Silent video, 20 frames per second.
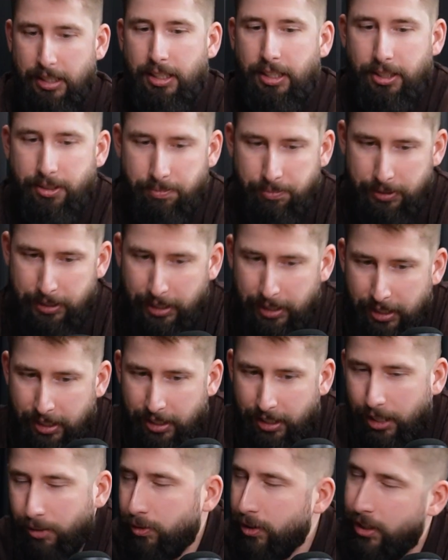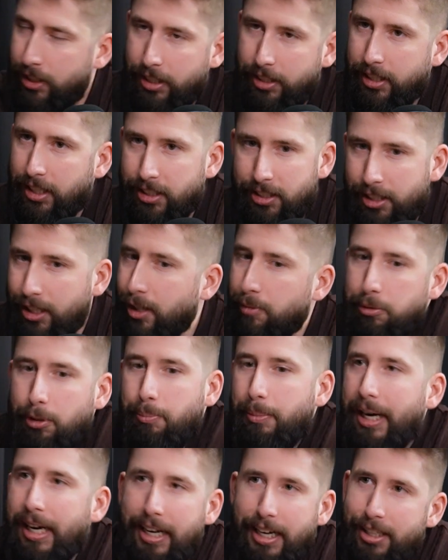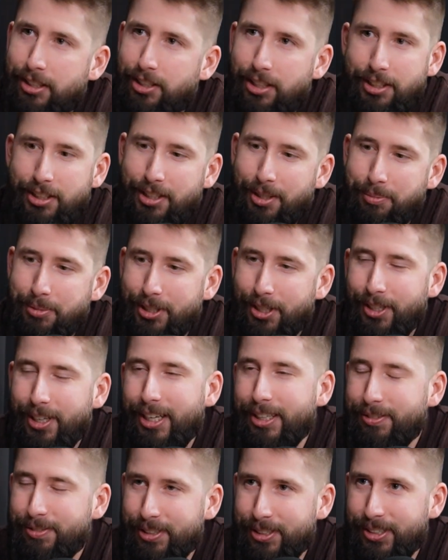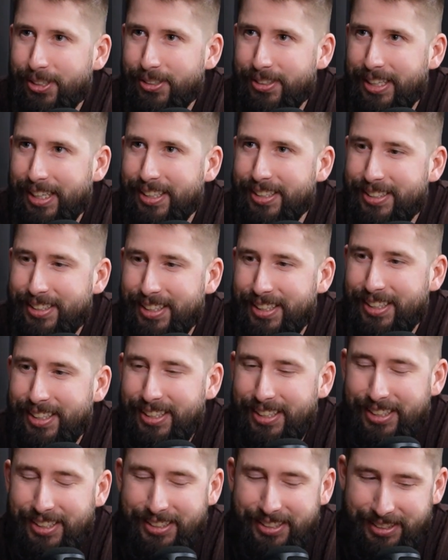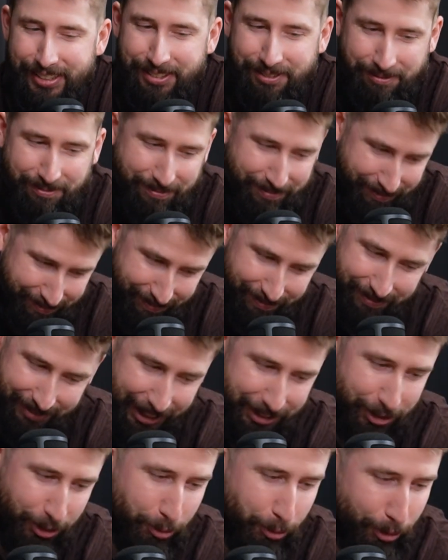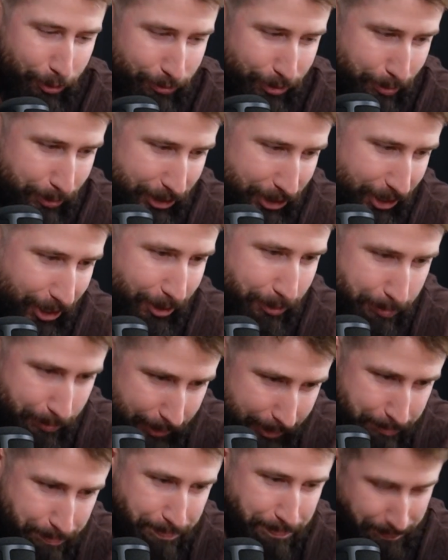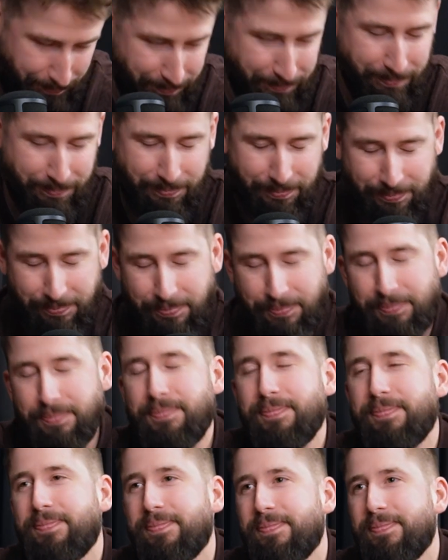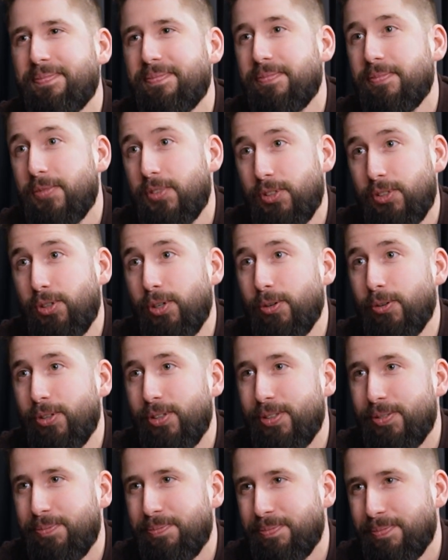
You know, everything I see up in my head just comes to life. You know, that's a quote from a song, but truth.